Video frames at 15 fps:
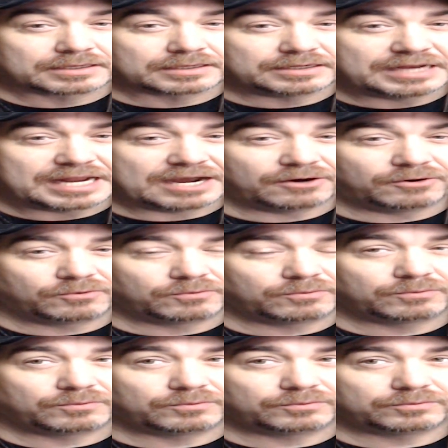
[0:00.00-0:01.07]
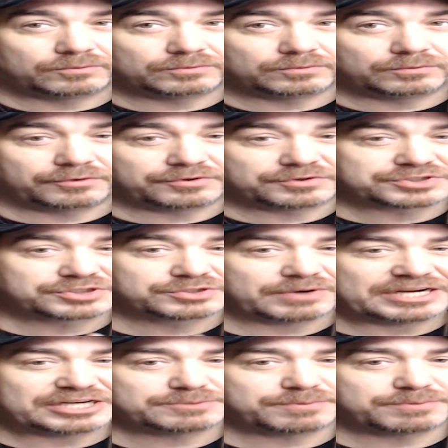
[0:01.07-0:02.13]
Now the
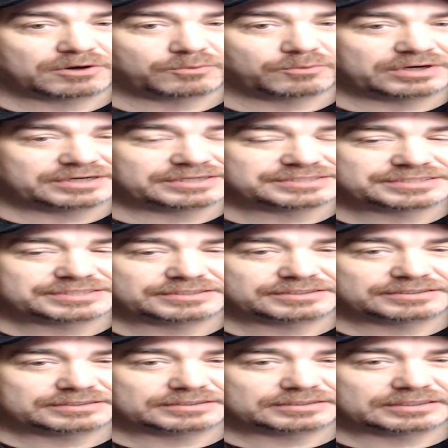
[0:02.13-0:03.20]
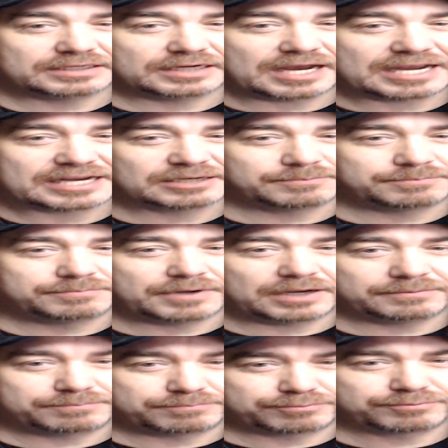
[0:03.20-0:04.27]
strange part was I
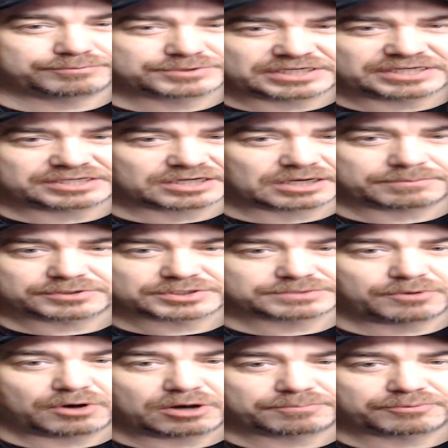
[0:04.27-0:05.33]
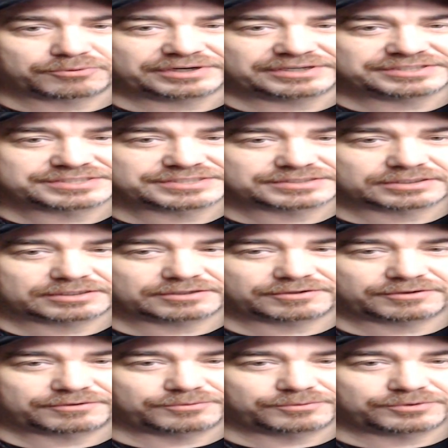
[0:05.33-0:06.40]
did a couple small prints
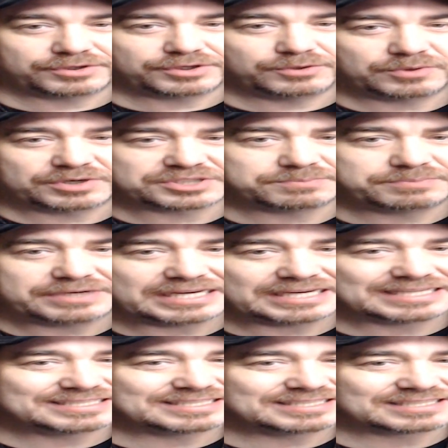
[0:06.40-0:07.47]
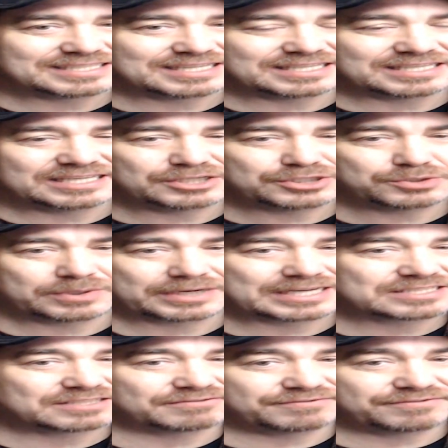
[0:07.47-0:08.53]
through the USB and didn't get the issue. I guess
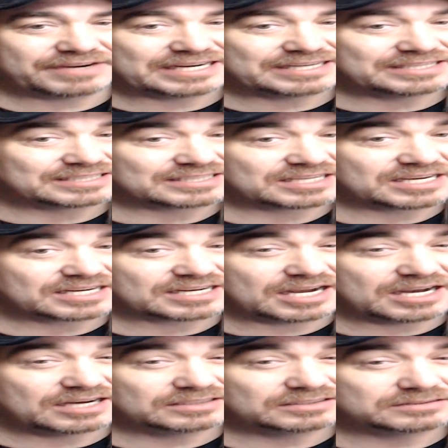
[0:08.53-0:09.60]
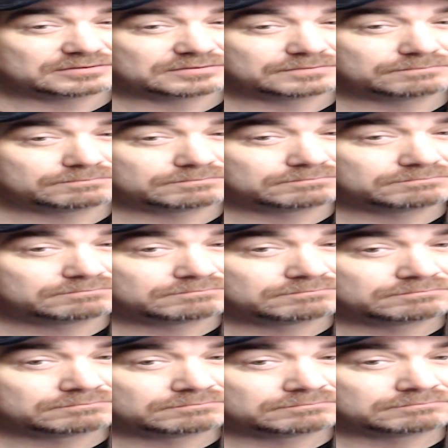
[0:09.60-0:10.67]
the fan didn't kick on.
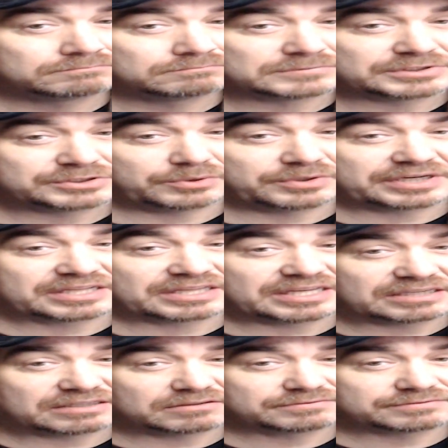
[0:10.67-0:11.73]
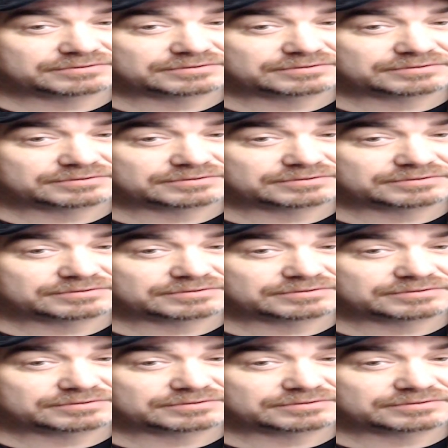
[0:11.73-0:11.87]
There's nothing I can think of